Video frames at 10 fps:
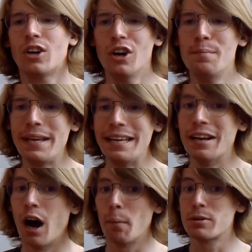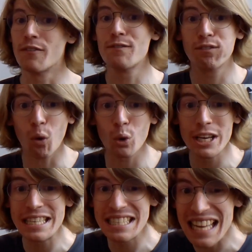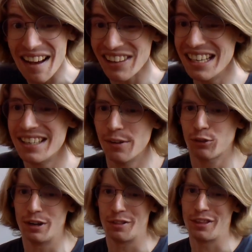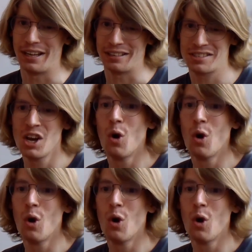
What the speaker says: could mean up to 47 different things,